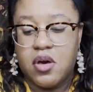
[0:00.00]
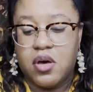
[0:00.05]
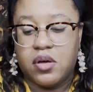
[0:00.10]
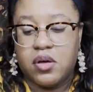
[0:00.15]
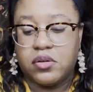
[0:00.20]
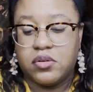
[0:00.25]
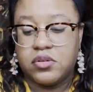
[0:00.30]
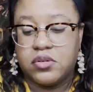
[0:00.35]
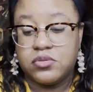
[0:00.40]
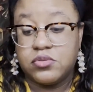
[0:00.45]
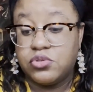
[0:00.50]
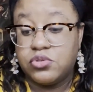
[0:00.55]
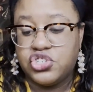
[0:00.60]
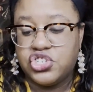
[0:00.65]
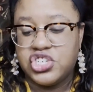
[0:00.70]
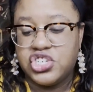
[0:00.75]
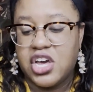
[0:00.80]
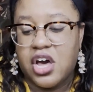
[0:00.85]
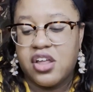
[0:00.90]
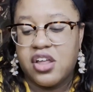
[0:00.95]
Oh,
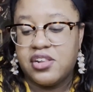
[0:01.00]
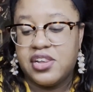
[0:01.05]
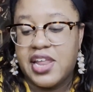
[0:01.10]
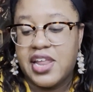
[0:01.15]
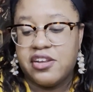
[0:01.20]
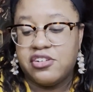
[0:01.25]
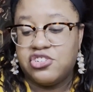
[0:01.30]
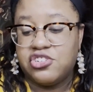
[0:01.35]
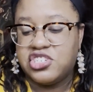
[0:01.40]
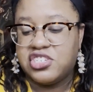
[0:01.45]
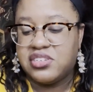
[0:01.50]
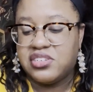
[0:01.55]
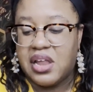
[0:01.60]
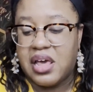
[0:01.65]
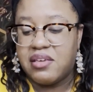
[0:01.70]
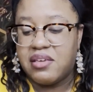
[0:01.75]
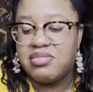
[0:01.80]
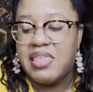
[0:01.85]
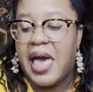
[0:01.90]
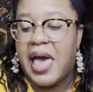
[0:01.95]
she got a letter just
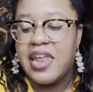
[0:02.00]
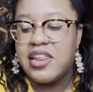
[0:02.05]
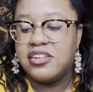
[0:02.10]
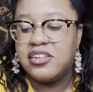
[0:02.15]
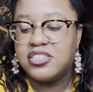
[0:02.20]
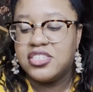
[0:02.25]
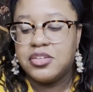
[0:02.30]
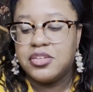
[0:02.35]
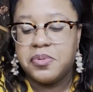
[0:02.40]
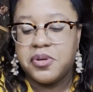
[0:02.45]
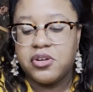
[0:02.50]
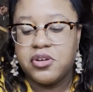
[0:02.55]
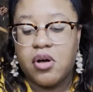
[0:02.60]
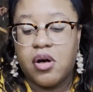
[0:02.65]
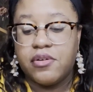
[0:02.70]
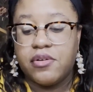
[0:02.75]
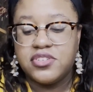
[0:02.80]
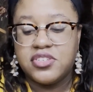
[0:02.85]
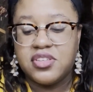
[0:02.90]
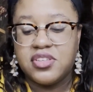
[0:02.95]
like that and disappeared
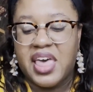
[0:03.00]
off to